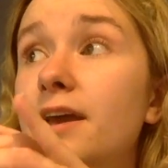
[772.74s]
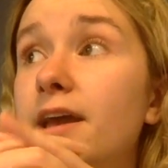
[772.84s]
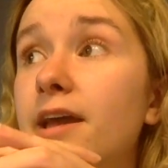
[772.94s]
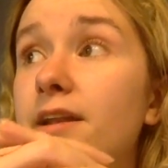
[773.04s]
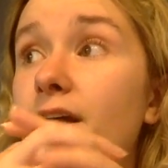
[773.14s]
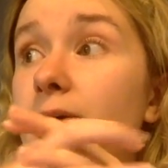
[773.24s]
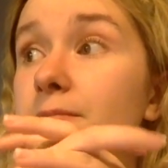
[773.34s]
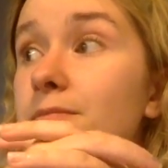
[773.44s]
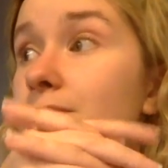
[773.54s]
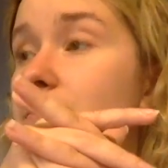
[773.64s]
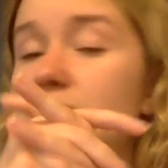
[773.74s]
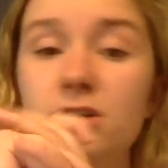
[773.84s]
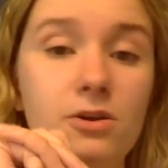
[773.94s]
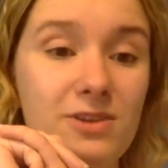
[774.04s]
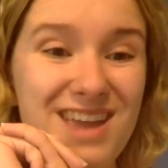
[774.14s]
And um,
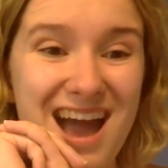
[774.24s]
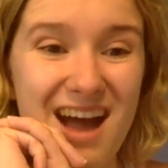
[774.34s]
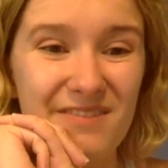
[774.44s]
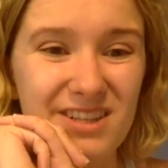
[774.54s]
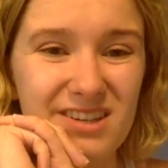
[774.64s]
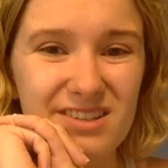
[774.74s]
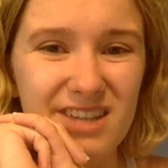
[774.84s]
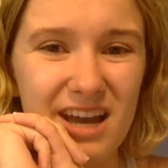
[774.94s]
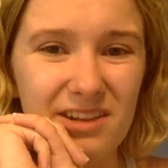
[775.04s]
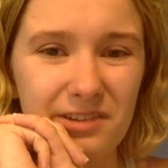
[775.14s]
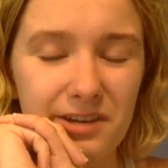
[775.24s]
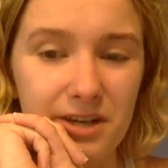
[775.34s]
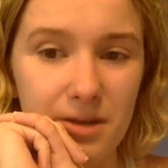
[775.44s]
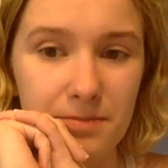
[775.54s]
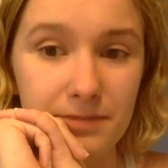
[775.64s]
so yeah, it does kind of look um,